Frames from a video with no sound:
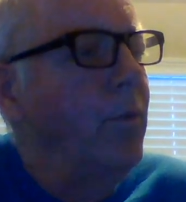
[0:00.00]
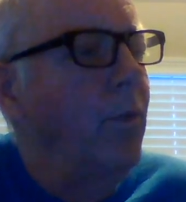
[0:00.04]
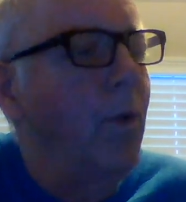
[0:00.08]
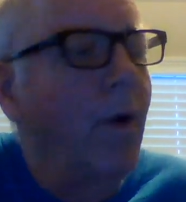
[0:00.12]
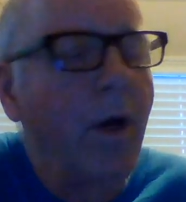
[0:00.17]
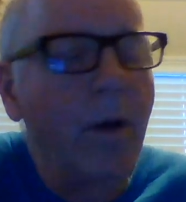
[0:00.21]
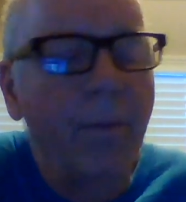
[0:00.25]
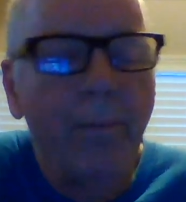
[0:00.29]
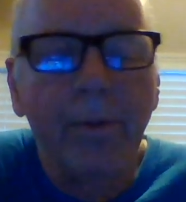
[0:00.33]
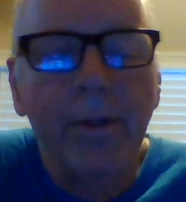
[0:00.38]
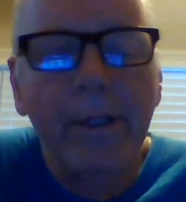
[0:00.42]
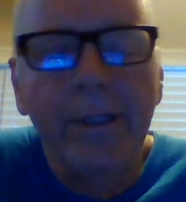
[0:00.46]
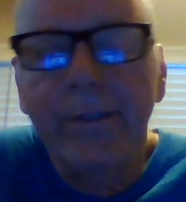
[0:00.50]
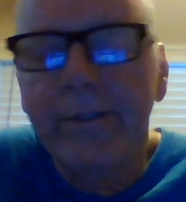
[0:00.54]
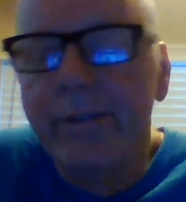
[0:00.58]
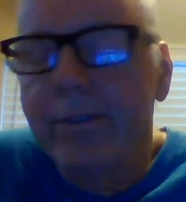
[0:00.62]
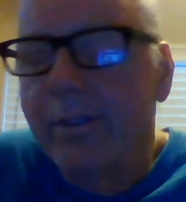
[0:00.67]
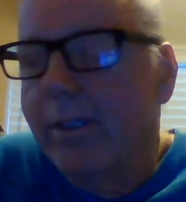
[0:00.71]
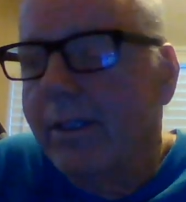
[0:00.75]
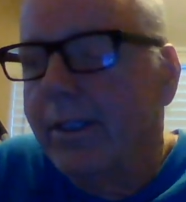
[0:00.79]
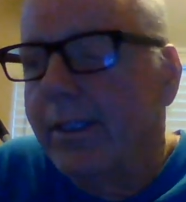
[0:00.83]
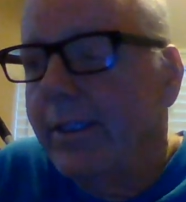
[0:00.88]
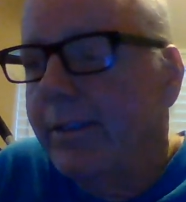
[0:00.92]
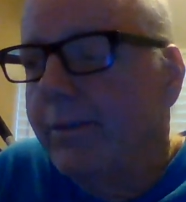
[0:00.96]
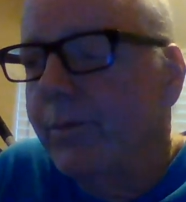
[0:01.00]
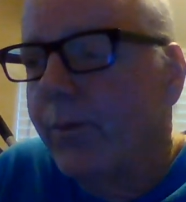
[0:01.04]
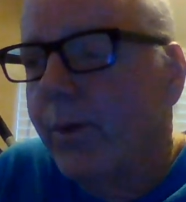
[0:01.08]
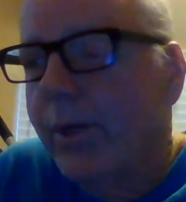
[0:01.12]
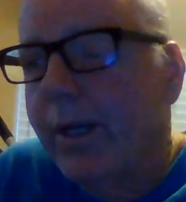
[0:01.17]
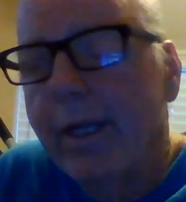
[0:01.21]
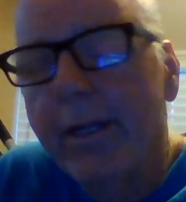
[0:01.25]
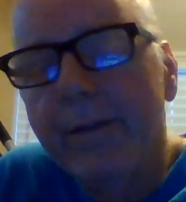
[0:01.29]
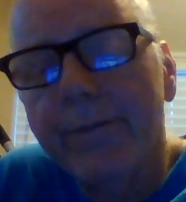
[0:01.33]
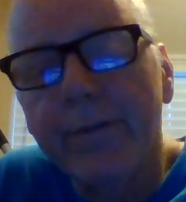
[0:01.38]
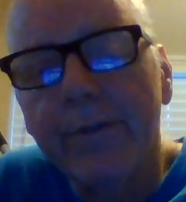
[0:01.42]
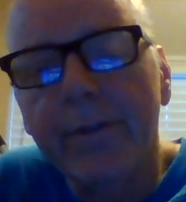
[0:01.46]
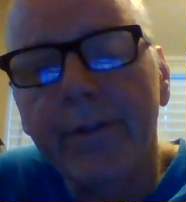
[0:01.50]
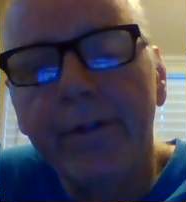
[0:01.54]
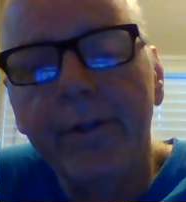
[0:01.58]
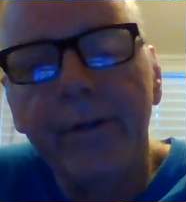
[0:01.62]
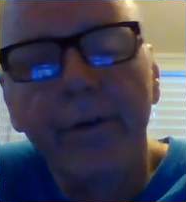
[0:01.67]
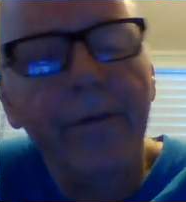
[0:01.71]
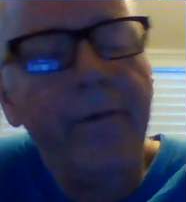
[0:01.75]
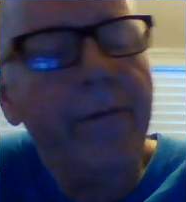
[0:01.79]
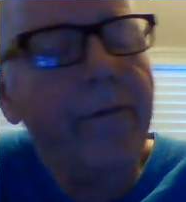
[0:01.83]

wrong place to live, whatever.